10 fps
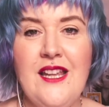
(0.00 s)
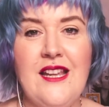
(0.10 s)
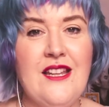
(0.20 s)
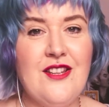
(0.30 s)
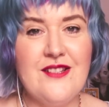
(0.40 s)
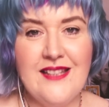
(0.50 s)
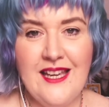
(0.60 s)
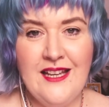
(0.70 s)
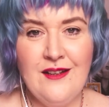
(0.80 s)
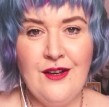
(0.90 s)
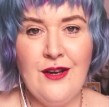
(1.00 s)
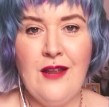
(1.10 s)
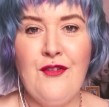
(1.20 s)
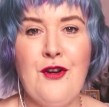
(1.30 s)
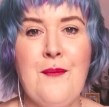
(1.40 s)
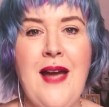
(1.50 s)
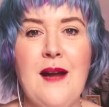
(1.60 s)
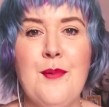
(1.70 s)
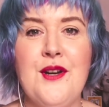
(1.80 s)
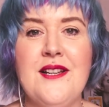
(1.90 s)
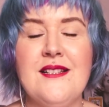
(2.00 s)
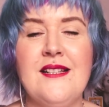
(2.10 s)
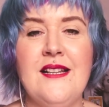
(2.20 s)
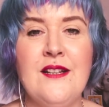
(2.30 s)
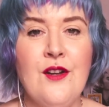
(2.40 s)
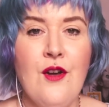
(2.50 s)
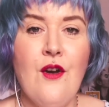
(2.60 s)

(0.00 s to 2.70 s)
You can use Keynote if you're a Mac person,